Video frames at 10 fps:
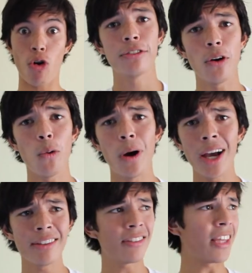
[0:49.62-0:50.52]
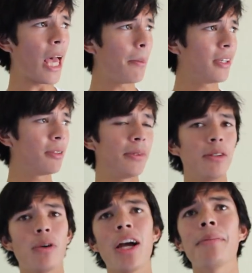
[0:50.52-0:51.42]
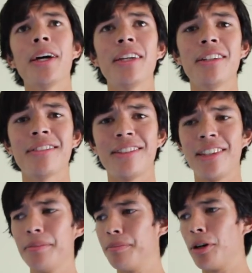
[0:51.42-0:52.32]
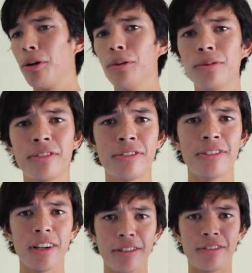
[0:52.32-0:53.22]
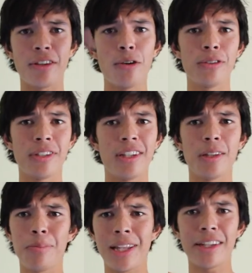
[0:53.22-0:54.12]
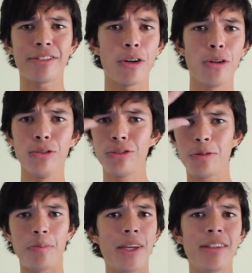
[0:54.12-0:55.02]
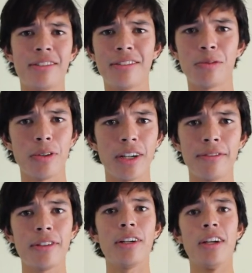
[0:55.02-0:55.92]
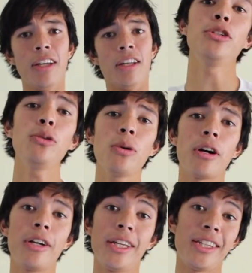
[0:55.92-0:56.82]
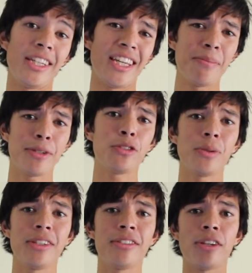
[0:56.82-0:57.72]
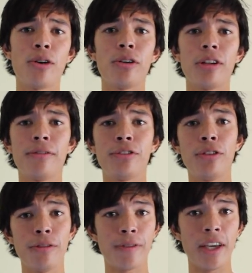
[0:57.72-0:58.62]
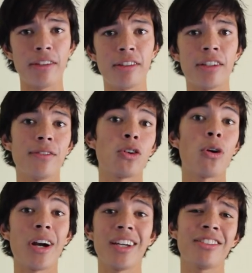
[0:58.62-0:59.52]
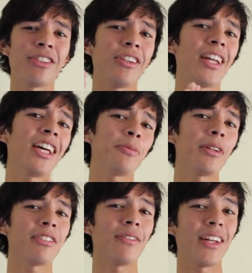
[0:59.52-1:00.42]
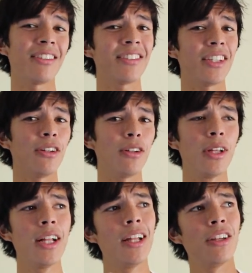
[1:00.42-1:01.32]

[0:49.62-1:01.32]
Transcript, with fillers: So why is this happening to me? Why am I in this limbo, stuck zone in the plateau space, whatever? You are in the in-between zone of two phases of acquiring certain aspects of that skill.